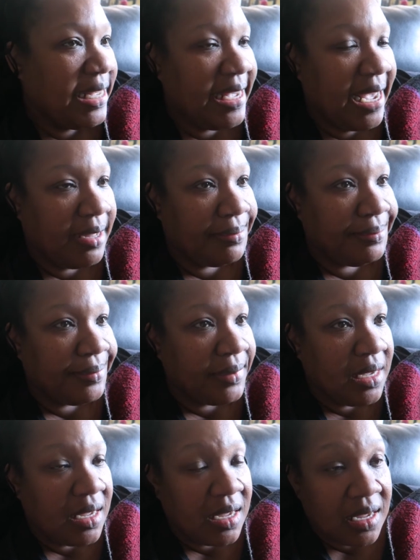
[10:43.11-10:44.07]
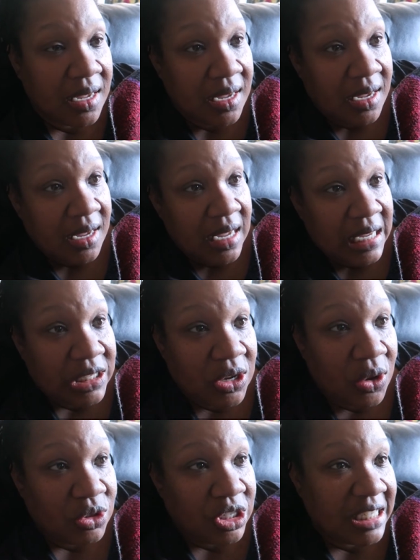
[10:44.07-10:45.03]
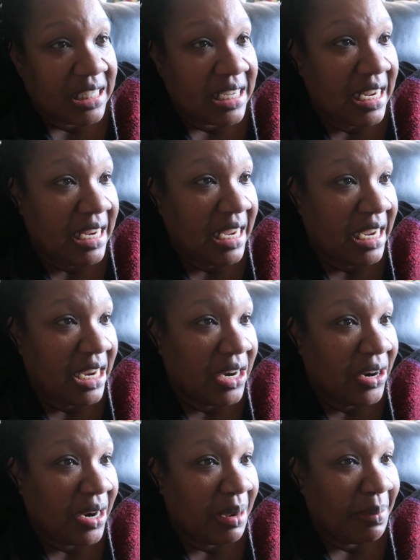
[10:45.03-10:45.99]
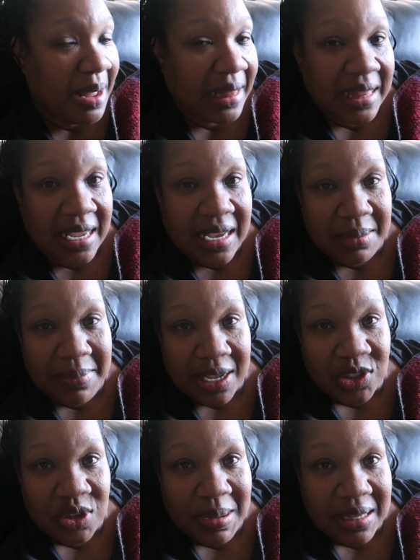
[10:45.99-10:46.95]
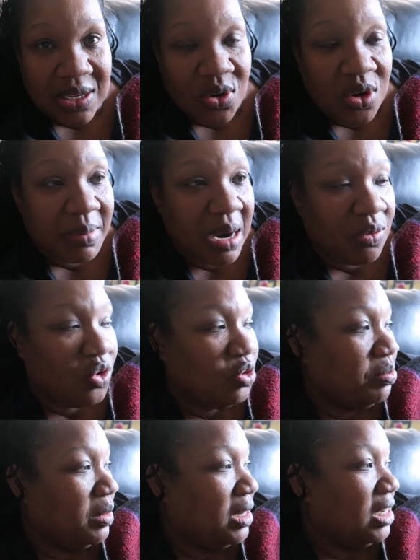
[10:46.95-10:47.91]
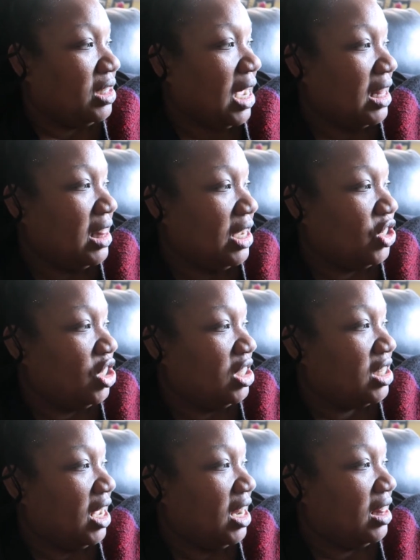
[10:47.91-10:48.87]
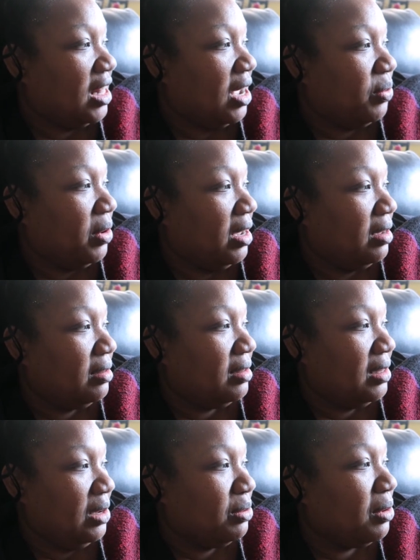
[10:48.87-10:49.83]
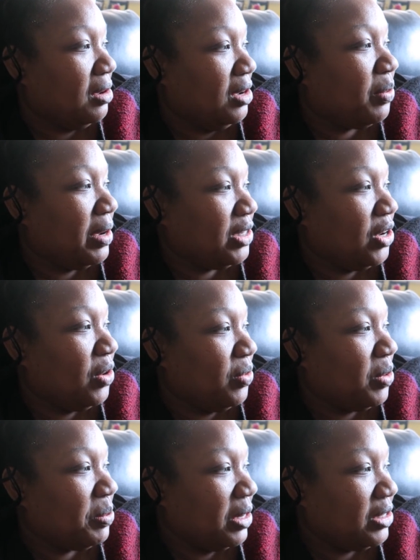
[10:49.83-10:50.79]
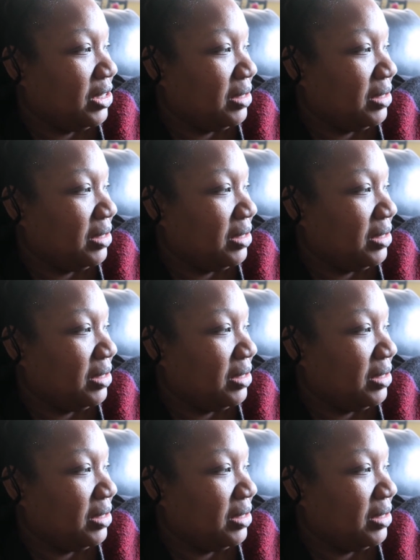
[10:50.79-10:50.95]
Yeah. So just sitting here, and I think I'm actually about to go in my room because I think she's headed that way. You were on your way to your room, aren't